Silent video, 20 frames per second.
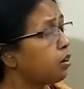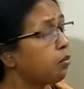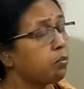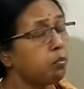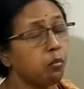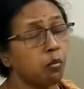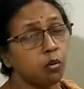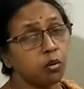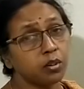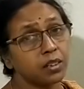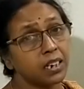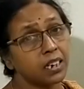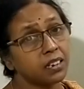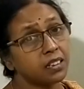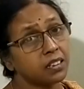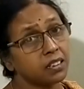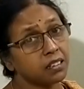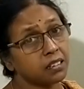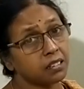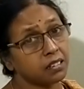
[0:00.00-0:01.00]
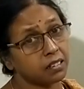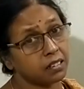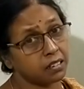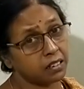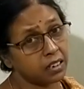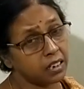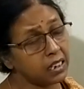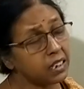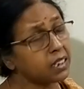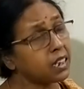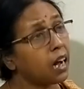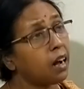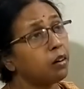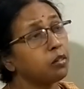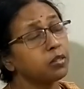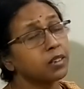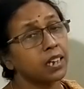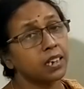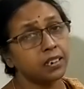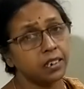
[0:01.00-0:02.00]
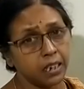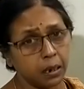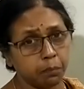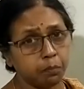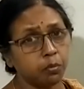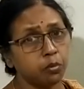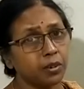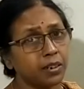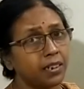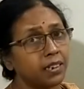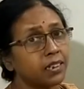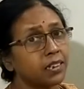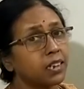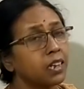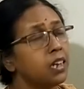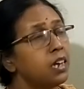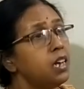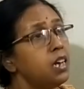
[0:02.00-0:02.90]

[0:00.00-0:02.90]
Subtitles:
of more than 3,000 deputies.